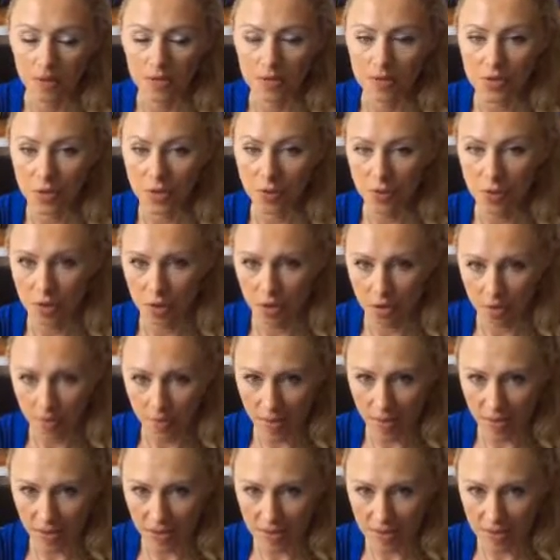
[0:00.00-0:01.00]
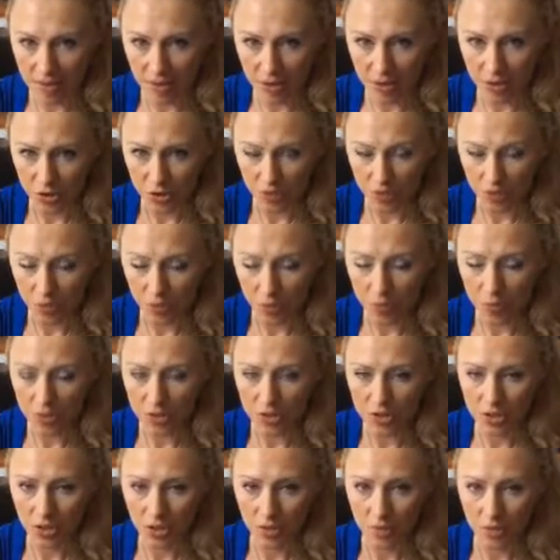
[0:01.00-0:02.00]
So in our last session
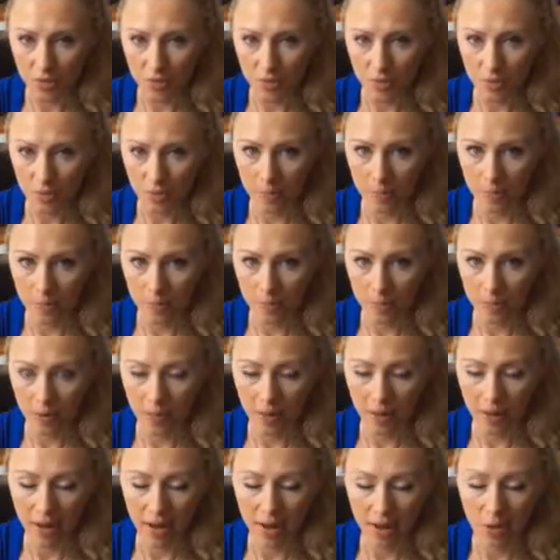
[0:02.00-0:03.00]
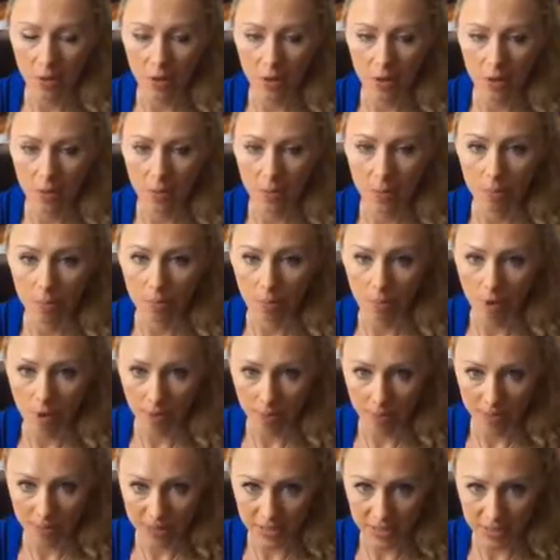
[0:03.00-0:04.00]
we talked a little bit about our
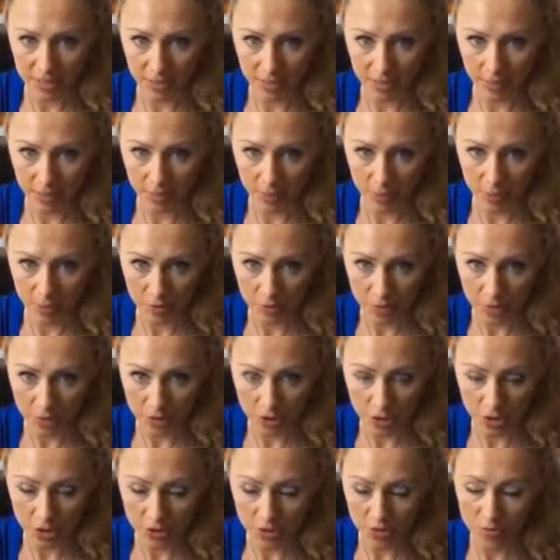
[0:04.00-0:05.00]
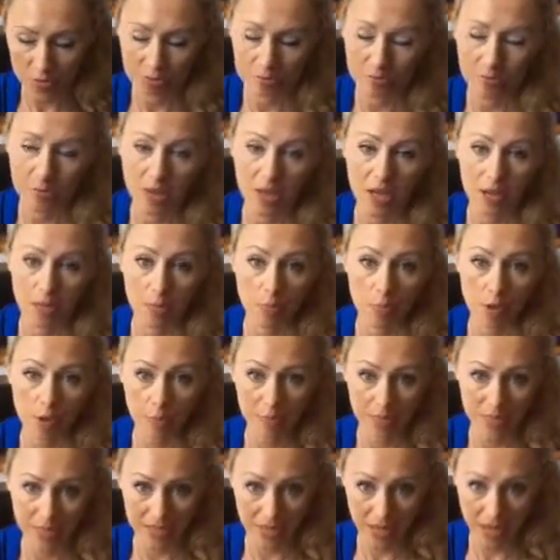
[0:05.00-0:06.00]
prompting procedures and
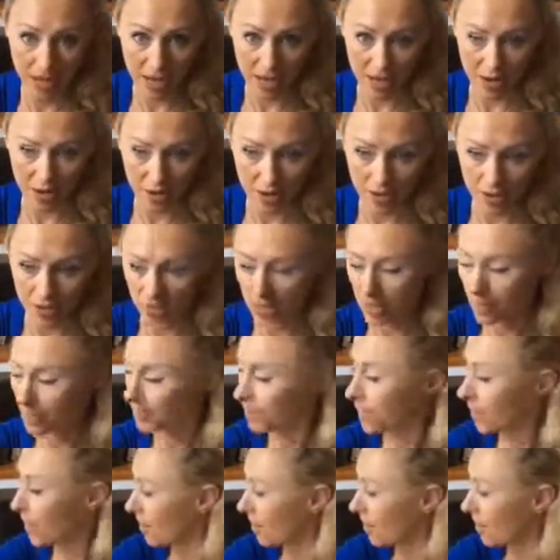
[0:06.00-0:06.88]
prompting hierarchy.